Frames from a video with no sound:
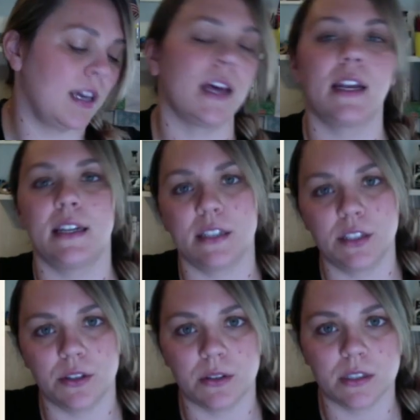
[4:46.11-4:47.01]
And I need to
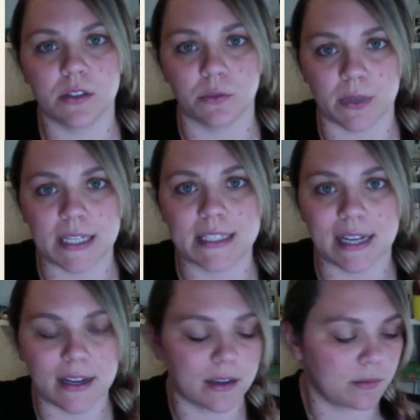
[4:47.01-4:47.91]
do this three
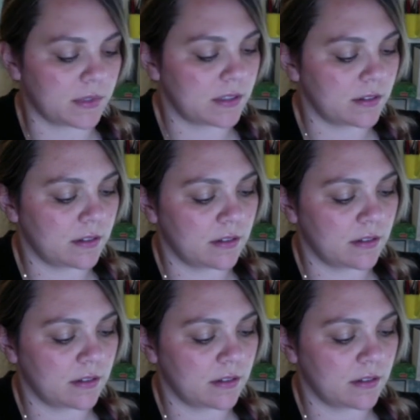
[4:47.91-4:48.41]
times